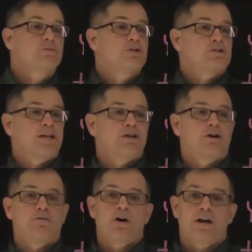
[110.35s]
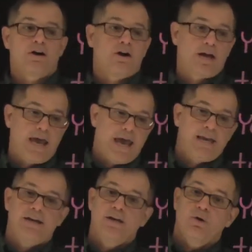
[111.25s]
So we just take off our AR,
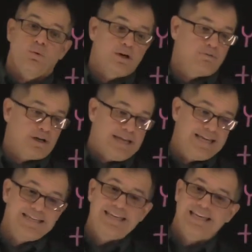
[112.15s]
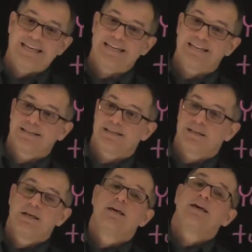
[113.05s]
add whatever ending it is
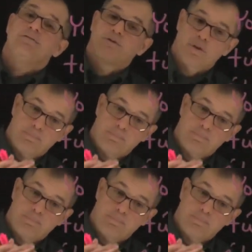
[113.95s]
for